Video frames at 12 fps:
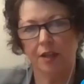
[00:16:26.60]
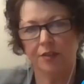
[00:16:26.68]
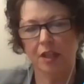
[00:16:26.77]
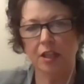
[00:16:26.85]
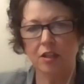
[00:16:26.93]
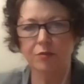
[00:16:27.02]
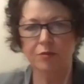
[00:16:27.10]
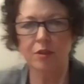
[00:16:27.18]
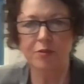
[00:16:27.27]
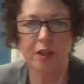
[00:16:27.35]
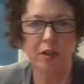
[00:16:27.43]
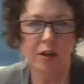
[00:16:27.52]
I think you
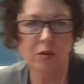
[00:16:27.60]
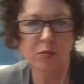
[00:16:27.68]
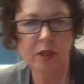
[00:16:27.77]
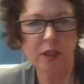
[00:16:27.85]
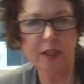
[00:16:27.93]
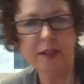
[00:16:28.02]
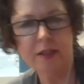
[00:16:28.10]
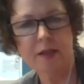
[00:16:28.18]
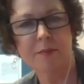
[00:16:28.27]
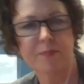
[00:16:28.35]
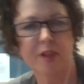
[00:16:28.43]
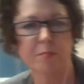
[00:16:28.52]
hit on a really
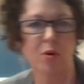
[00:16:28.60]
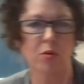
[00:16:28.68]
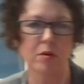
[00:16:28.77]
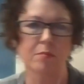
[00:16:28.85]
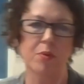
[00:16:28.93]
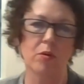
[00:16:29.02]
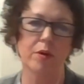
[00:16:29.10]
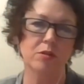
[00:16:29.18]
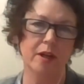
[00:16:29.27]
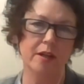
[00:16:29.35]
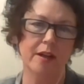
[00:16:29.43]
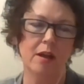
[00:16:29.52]
important point
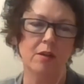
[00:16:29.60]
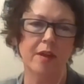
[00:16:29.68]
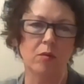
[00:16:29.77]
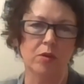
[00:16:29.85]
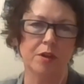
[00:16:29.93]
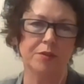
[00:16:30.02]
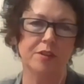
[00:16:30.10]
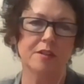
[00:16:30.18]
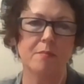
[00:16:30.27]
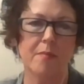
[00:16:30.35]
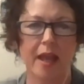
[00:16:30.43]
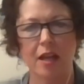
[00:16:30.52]
right now, that with the
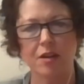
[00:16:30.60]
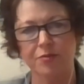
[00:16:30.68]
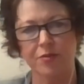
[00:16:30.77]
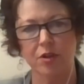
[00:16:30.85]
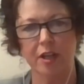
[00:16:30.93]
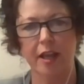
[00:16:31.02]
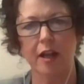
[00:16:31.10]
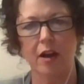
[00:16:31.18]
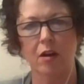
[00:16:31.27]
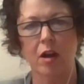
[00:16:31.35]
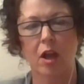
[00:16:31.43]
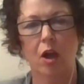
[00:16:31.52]
demand for
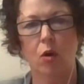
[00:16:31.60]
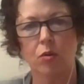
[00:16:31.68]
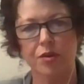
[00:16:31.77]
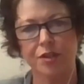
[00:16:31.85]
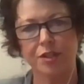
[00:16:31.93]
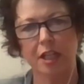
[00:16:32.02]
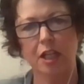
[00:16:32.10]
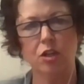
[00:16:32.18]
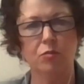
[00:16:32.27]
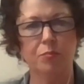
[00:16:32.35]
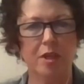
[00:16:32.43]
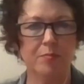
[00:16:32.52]
care, we're seeing
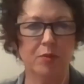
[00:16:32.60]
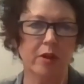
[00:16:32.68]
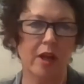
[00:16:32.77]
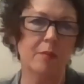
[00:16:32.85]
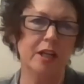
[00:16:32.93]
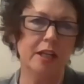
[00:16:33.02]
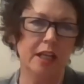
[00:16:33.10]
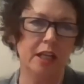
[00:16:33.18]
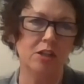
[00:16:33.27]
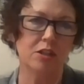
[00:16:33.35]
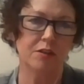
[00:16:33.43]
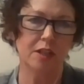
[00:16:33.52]
new people coming
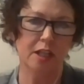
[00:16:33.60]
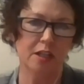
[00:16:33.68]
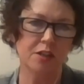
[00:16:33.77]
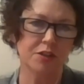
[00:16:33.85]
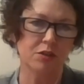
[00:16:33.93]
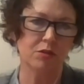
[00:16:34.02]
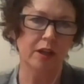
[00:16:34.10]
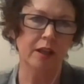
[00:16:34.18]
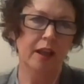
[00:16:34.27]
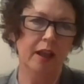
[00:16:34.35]
into the industry.